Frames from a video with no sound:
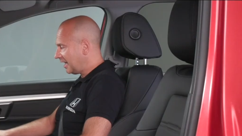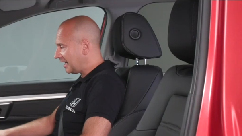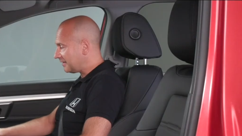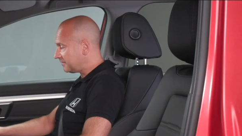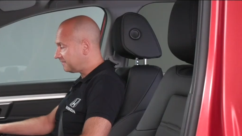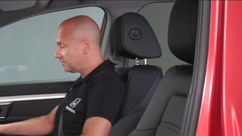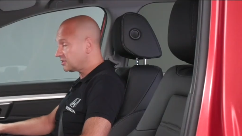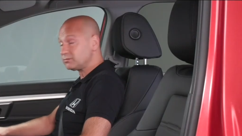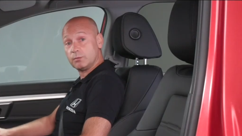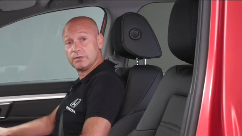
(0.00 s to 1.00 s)
the
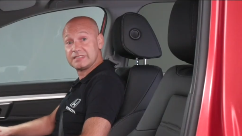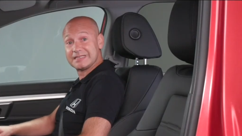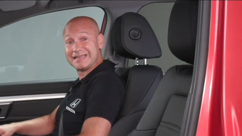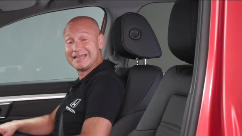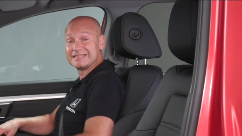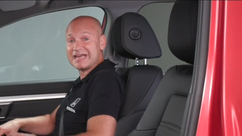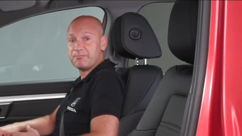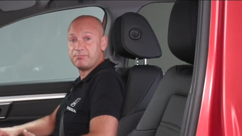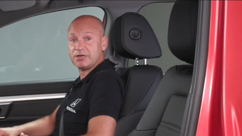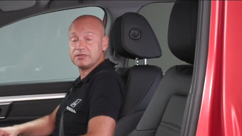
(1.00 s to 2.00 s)
first one we see is our
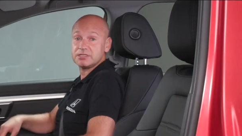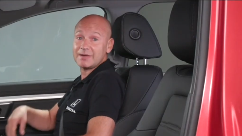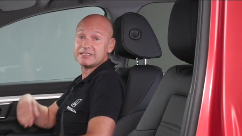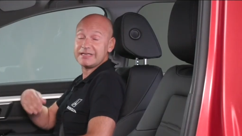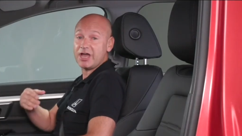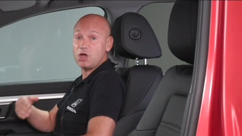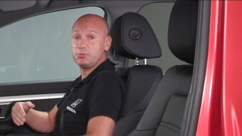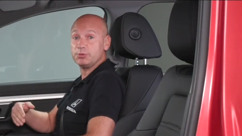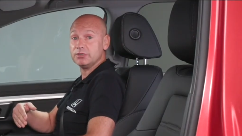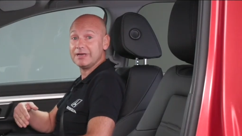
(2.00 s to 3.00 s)
button to actually
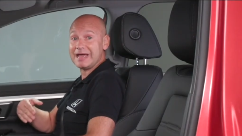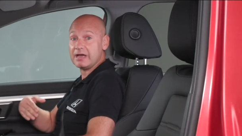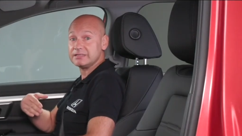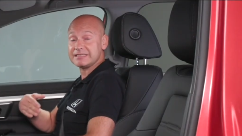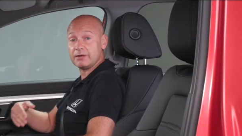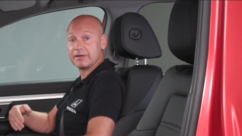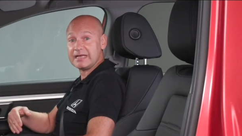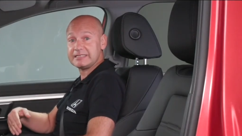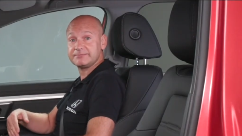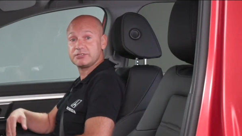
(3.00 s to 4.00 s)
open our
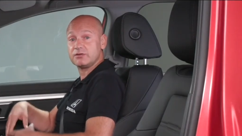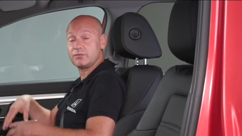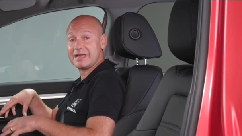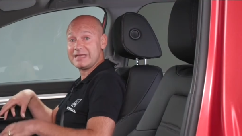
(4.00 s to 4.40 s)
tailgate. So if we're